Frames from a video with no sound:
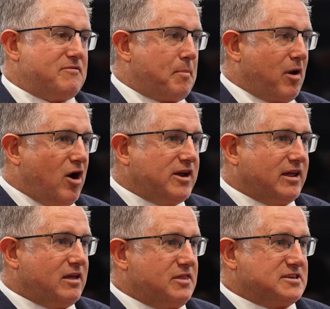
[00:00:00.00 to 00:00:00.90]
they've
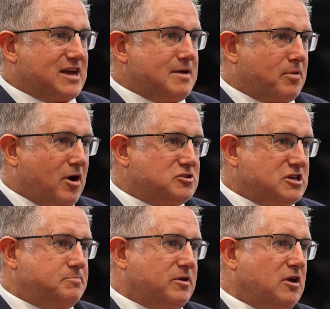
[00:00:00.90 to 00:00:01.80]
applied the same
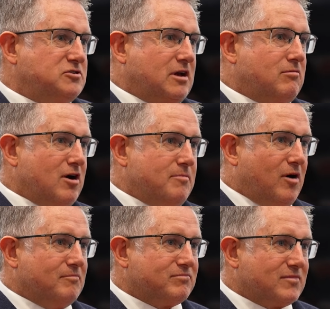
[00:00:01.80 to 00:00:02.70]
process but using a
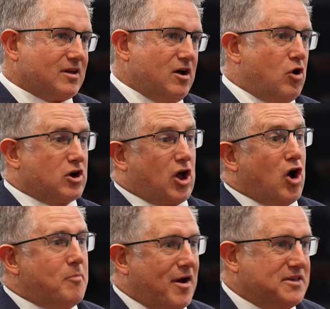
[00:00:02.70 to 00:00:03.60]
robot, uh, or a
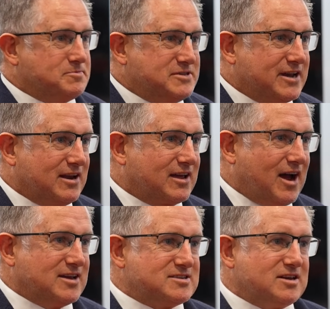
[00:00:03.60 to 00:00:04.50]
cobot in this particular
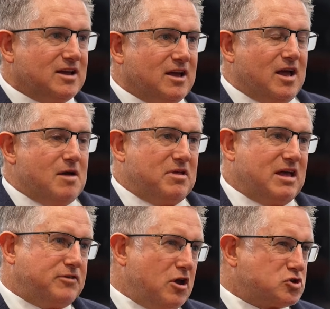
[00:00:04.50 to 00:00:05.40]
case but
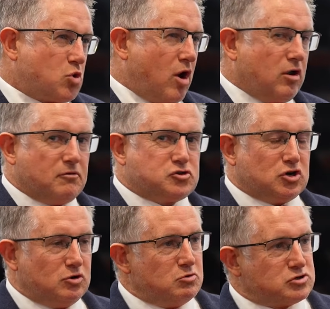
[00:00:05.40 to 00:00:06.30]
they've used quite a lot of
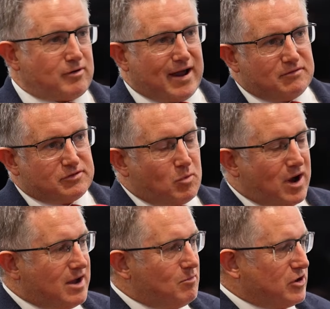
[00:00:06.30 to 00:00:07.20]
tools around the
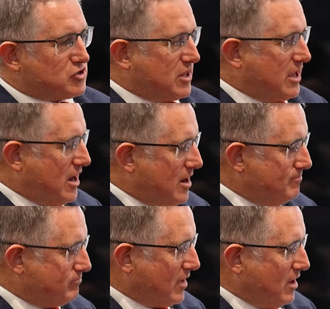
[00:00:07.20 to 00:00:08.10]
way in which the,
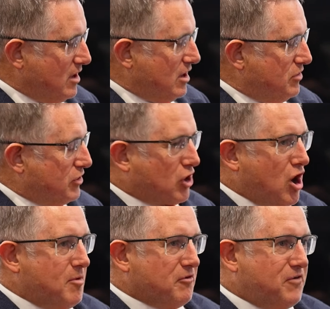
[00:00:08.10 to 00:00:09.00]
um, the
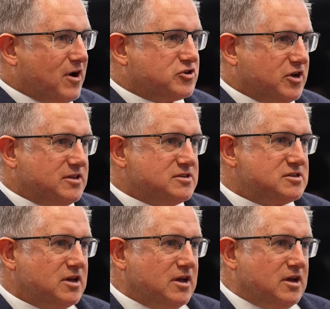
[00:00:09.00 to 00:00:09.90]
cobot
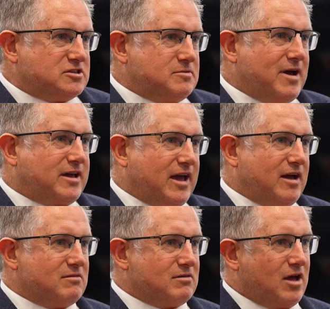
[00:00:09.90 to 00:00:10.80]
functions to make
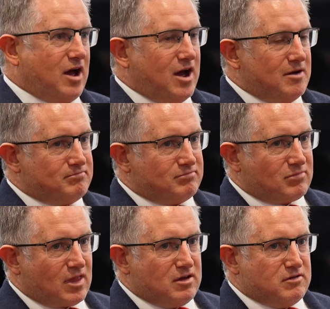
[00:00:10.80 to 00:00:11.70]
it um,
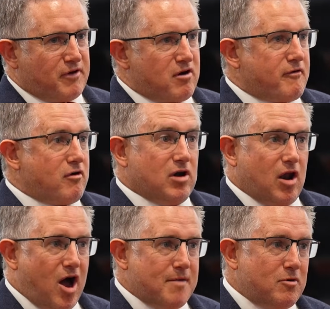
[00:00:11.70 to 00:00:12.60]
very, very
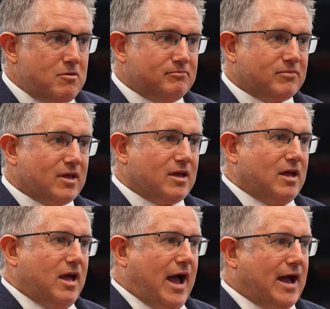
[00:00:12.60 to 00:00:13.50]
reliable
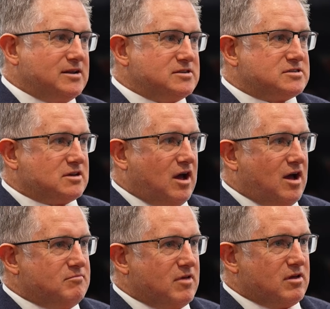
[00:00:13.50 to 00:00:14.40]
and
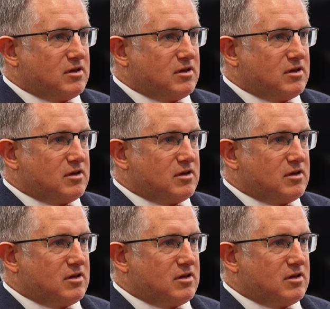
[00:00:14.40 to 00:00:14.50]
um,